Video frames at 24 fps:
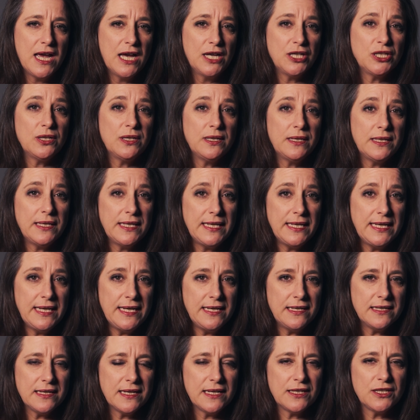to
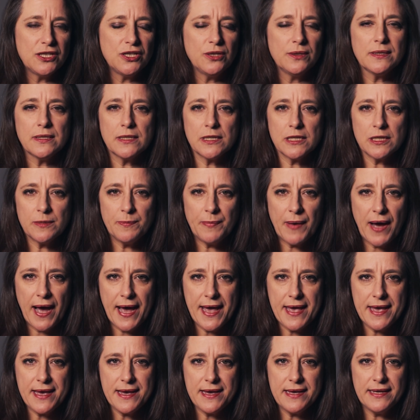lead and to
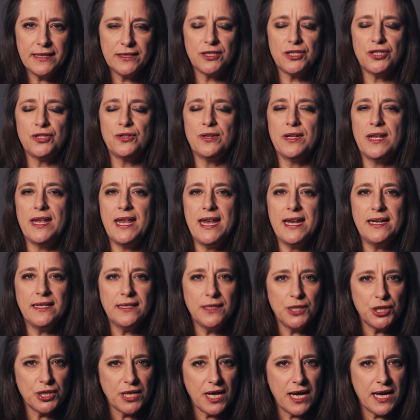inspire and to
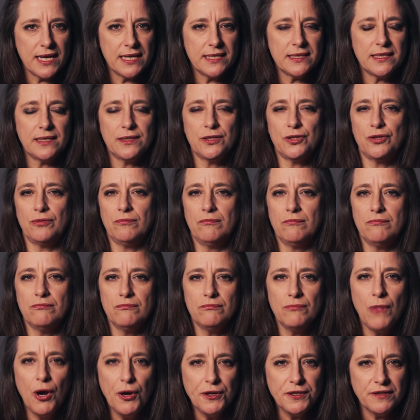energize and to
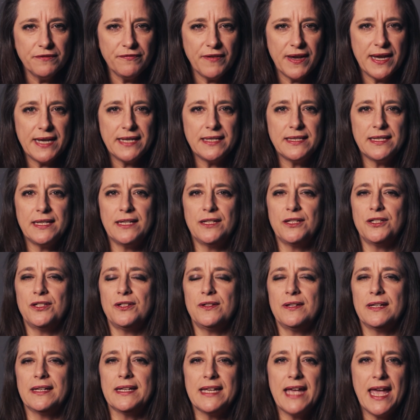motivate and to
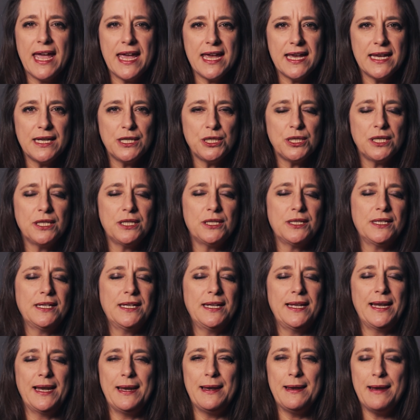engage and to
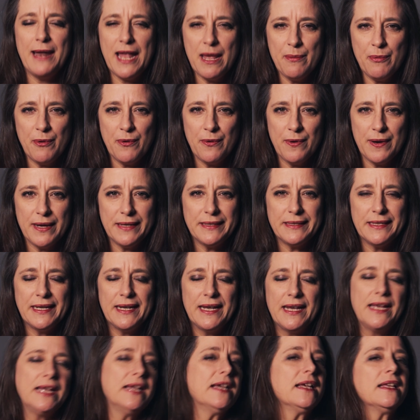collaborate.
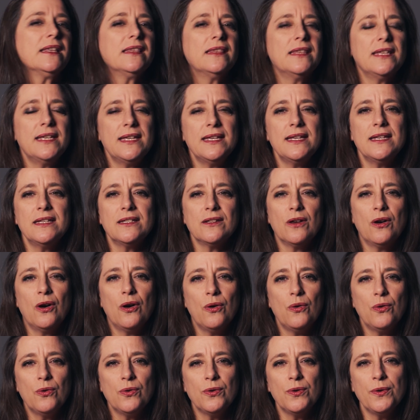These are
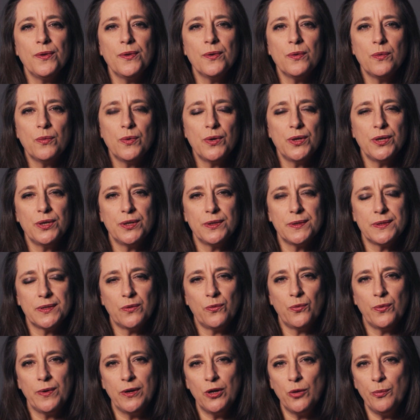all the words
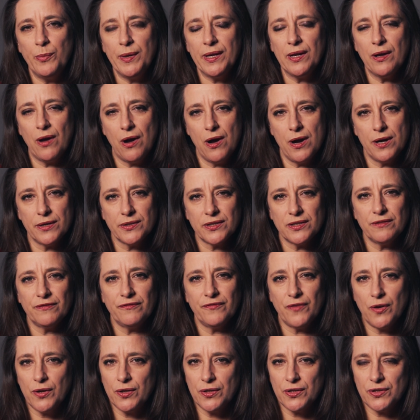we're being asked to
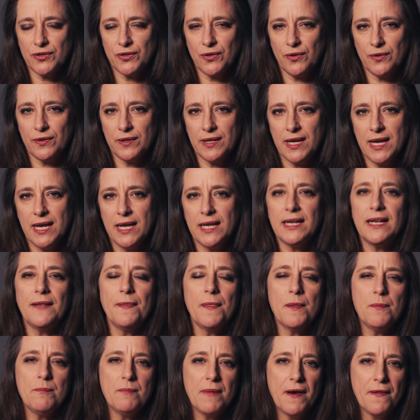focus on in
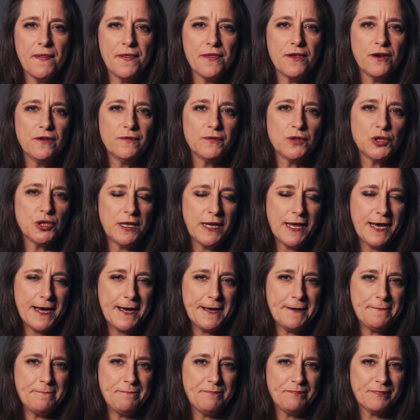the month of
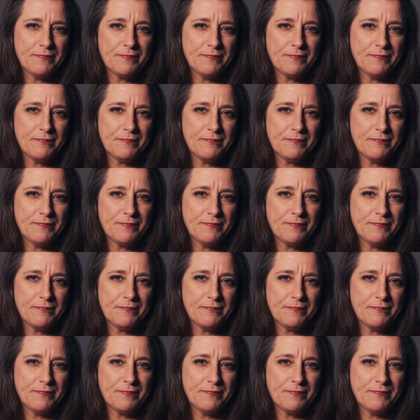July.